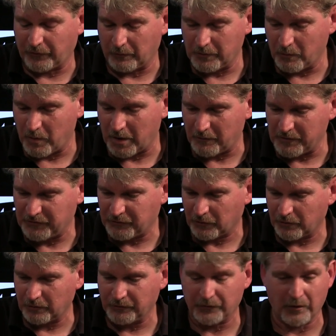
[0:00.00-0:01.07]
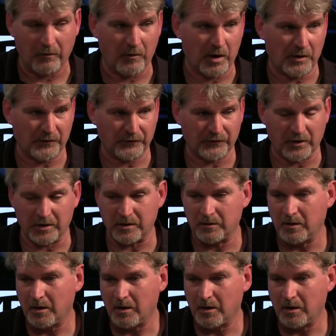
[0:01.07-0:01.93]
we want to return to the launch site.